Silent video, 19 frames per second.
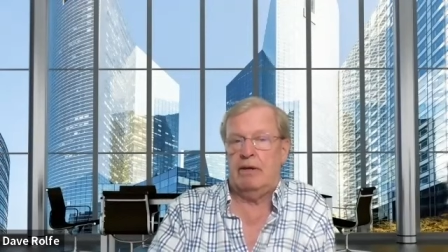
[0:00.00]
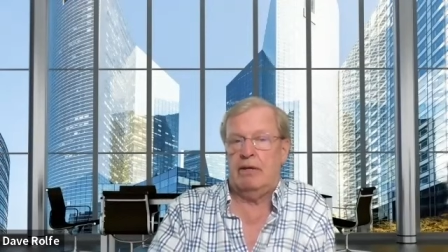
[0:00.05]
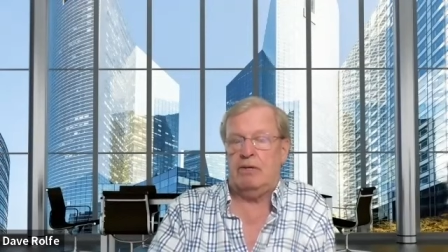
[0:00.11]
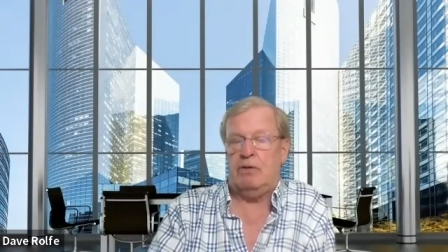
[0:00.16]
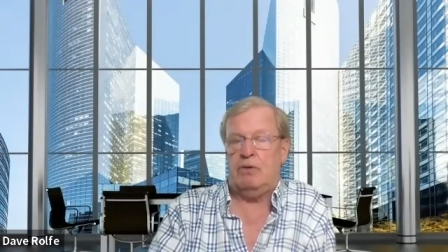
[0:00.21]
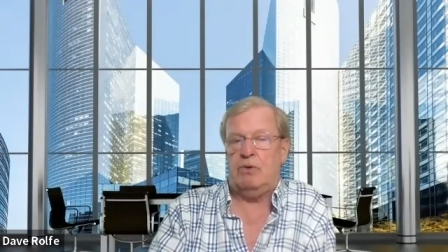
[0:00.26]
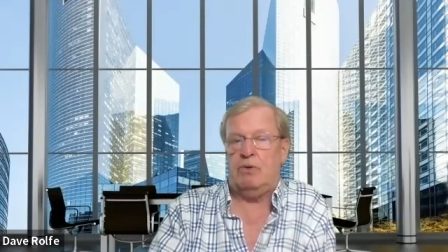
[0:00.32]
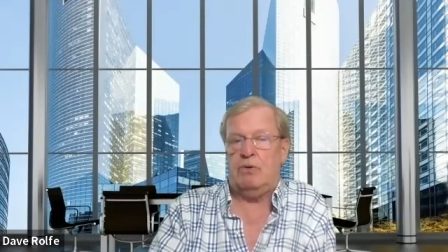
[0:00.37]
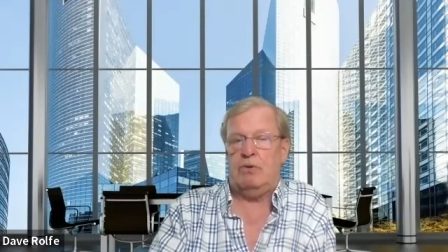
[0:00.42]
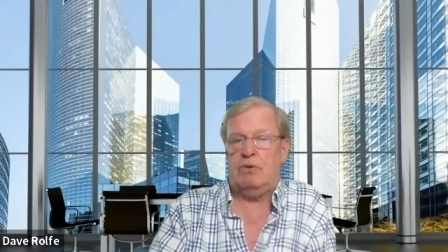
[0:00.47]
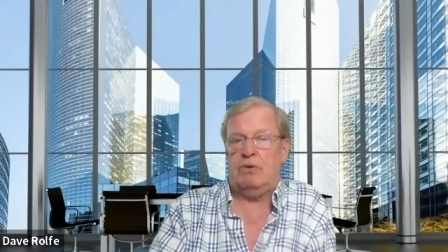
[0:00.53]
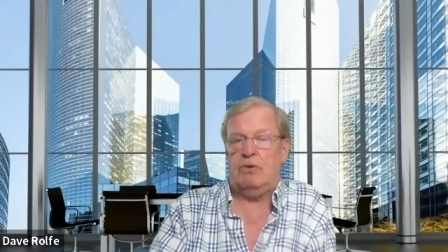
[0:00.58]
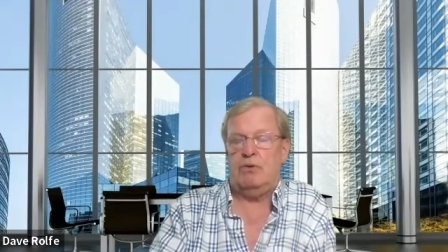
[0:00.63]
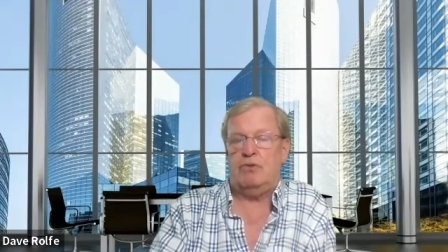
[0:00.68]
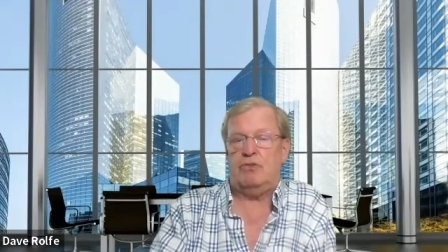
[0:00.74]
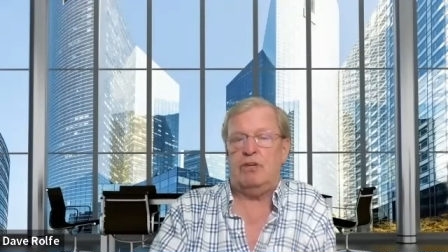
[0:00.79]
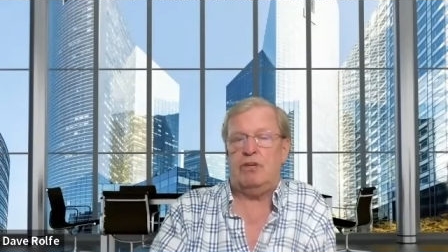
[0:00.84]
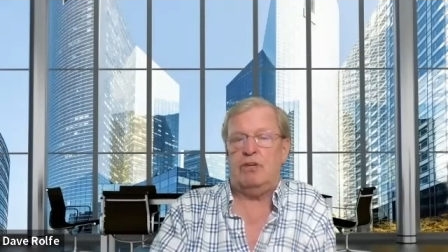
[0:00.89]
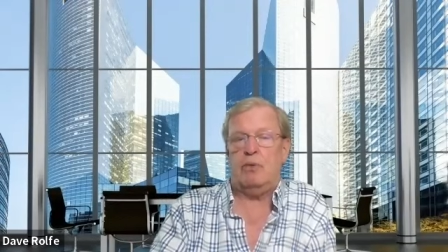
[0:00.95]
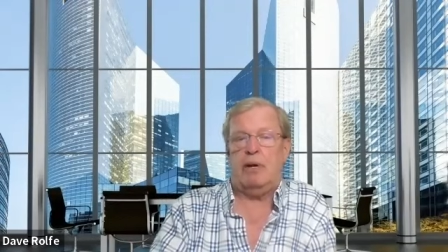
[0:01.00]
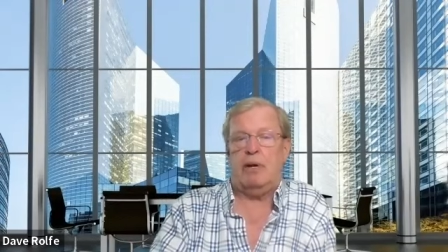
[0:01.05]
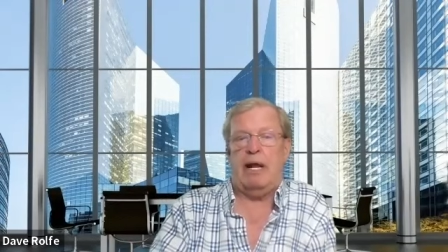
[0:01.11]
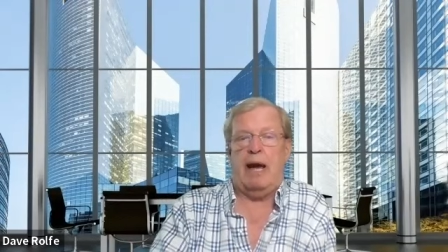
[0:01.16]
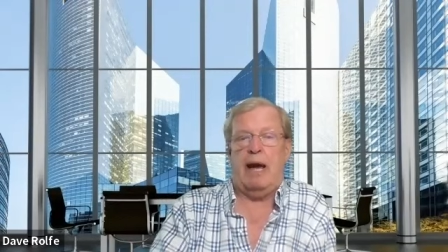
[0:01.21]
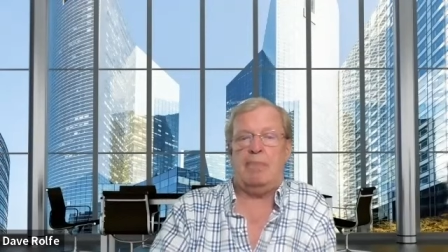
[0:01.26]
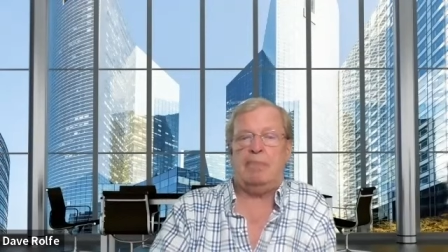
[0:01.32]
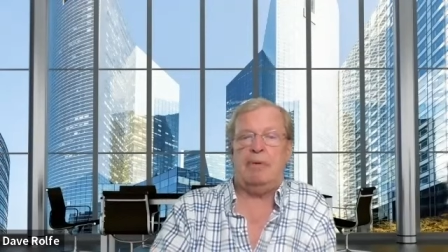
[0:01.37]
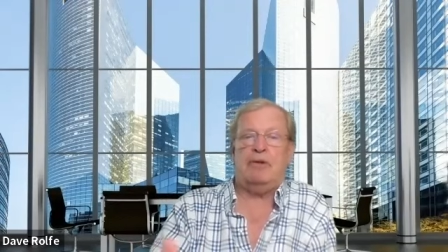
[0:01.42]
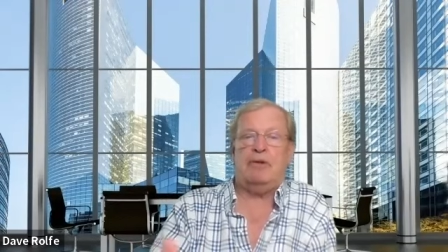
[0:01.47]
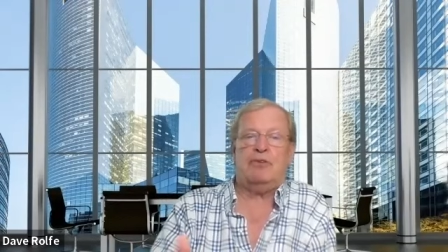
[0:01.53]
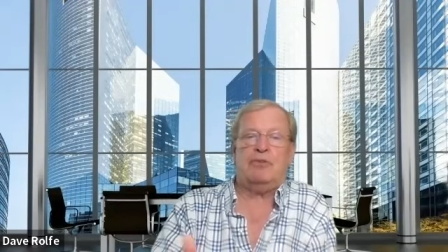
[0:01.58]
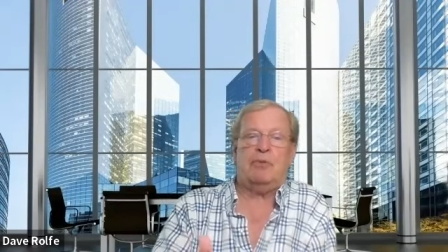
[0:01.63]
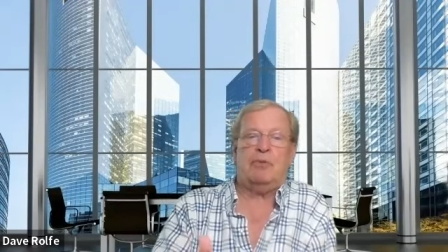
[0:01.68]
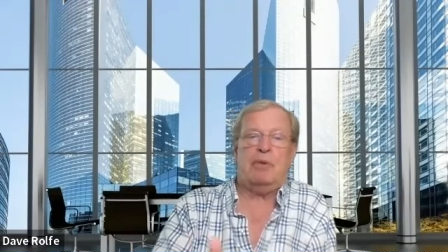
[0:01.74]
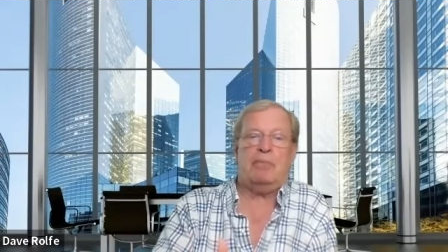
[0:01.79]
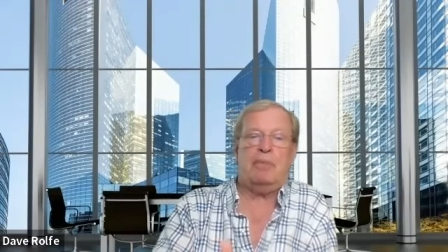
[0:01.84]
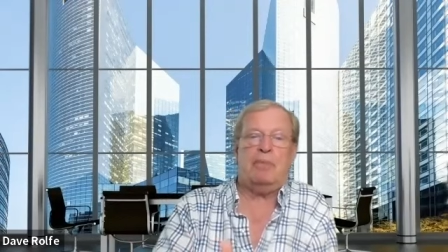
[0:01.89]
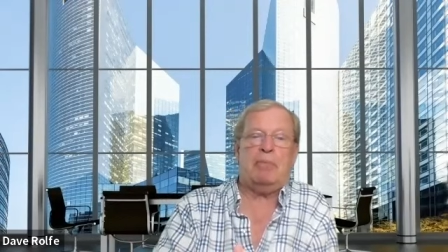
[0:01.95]
you you see what happens
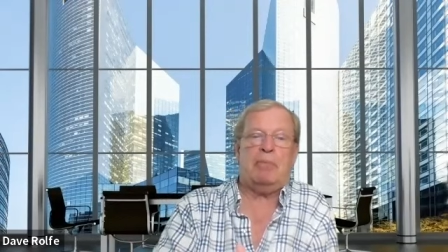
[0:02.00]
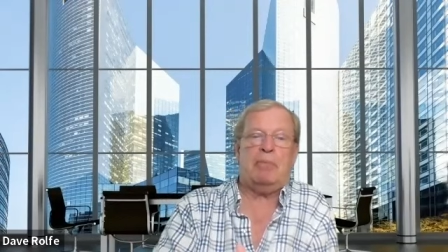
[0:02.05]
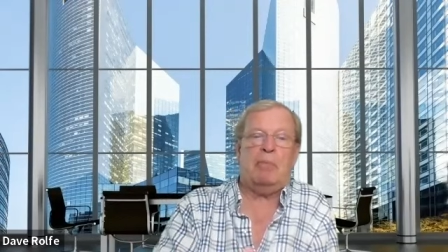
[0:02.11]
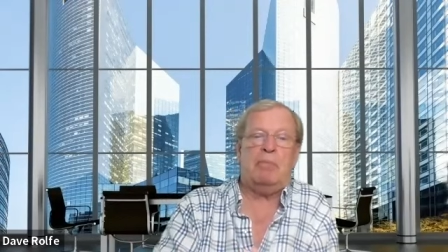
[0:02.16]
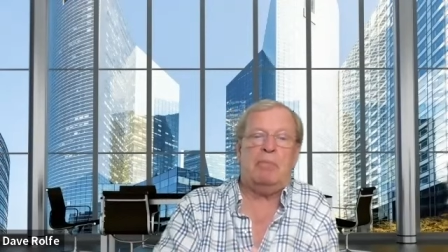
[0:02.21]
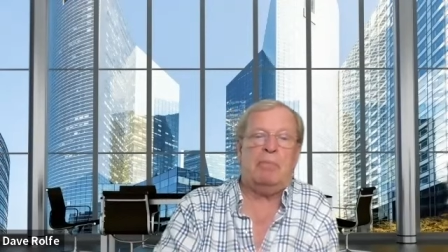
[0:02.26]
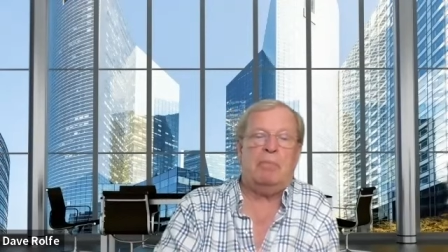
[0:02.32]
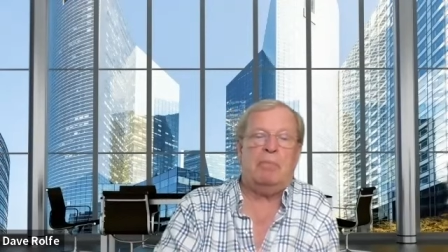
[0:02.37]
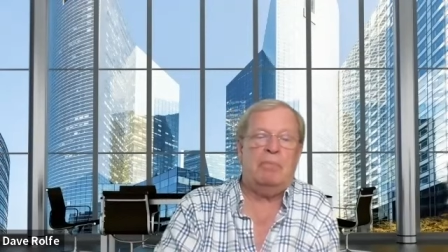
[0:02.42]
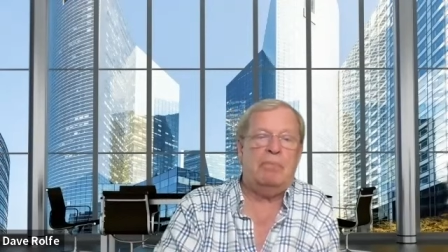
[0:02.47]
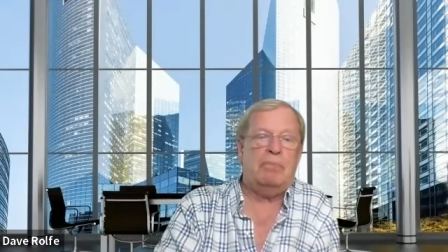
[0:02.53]
when people